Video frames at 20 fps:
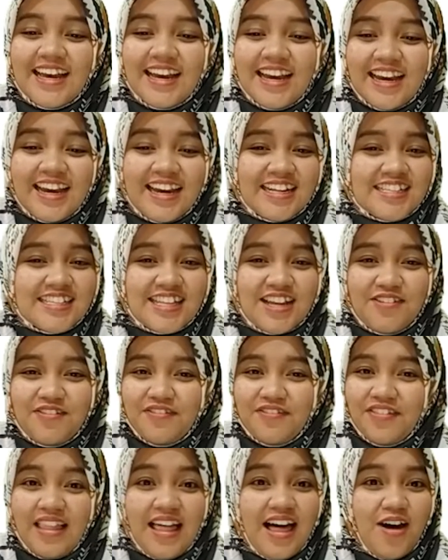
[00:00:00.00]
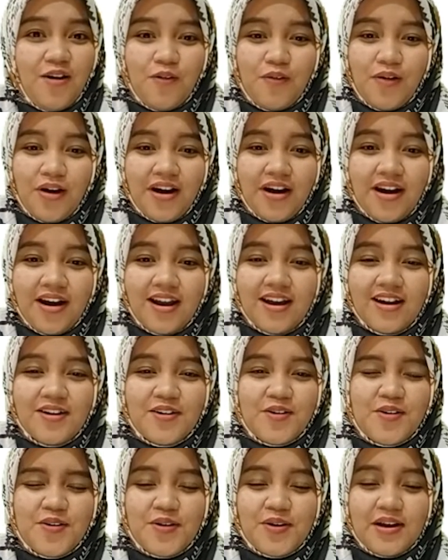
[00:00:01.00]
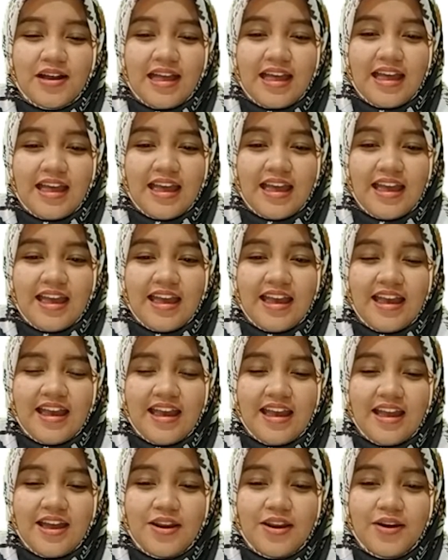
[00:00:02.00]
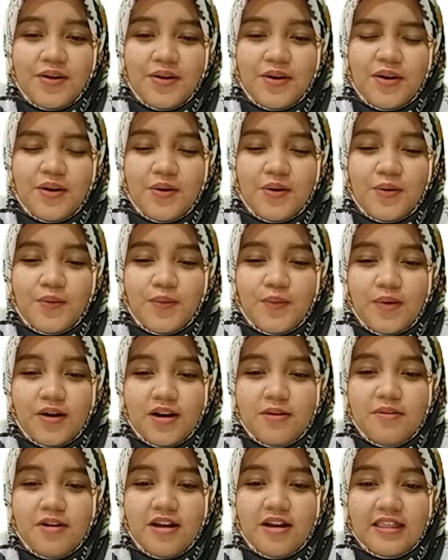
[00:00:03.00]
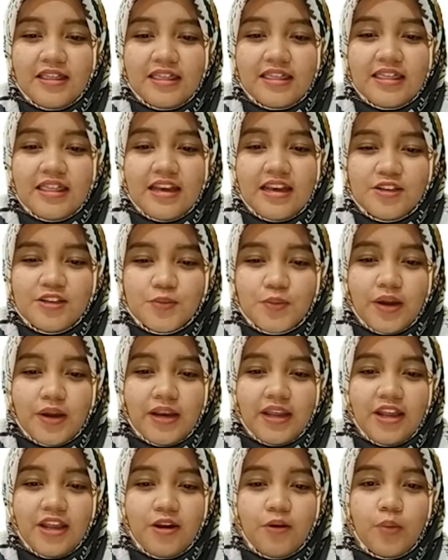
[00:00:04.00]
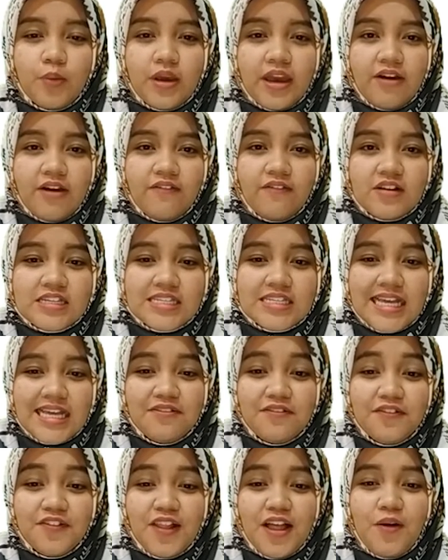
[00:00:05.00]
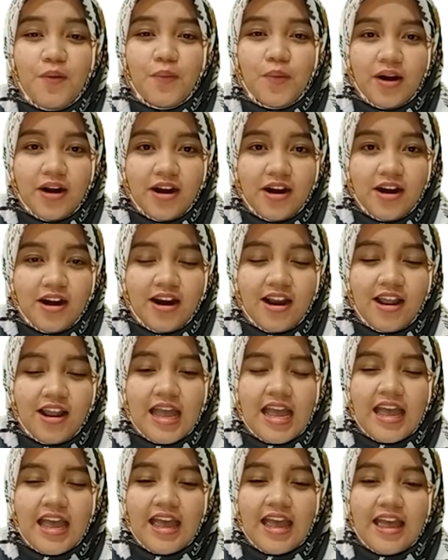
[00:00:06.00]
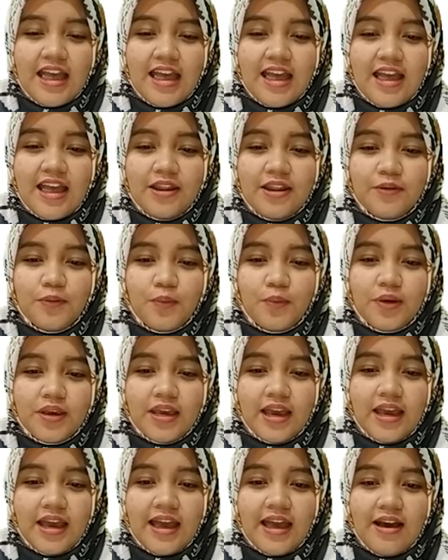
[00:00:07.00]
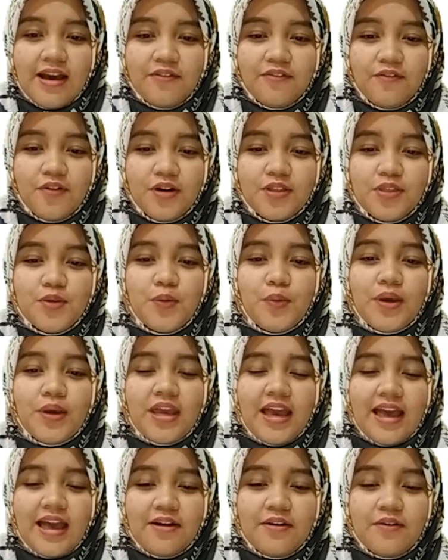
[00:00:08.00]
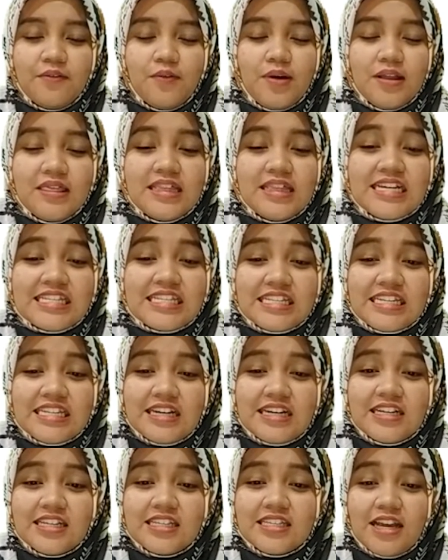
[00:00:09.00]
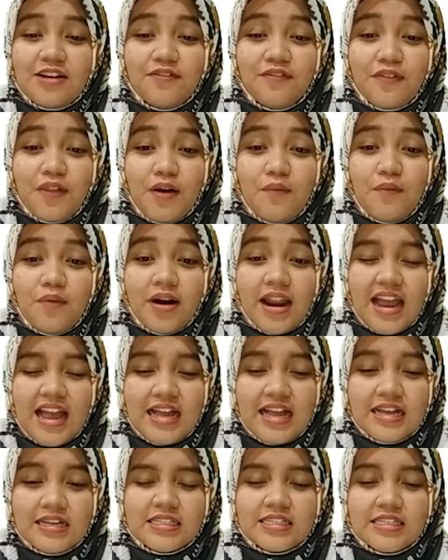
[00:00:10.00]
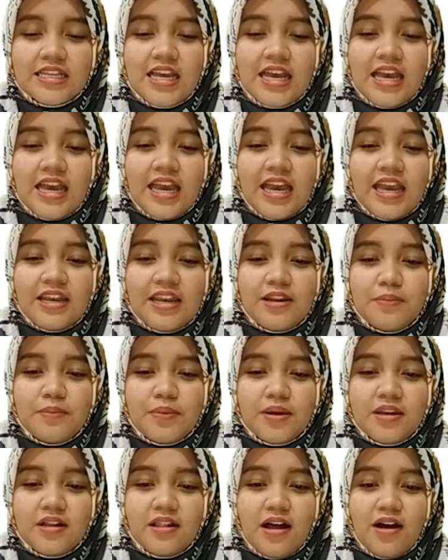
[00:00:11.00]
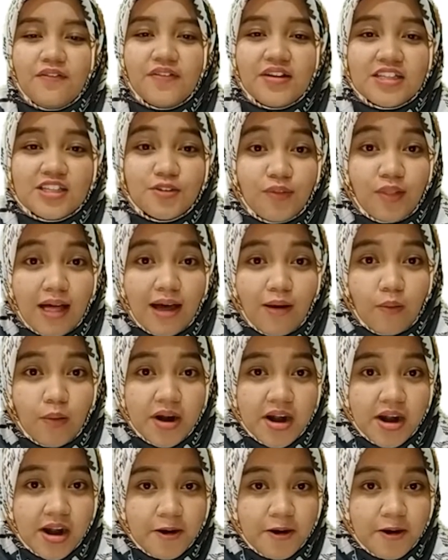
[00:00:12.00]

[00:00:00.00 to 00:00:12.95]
It's a flower. And what about this one? Here we have a sunflower. And we have, what does the sunflower has in the middle of its flower?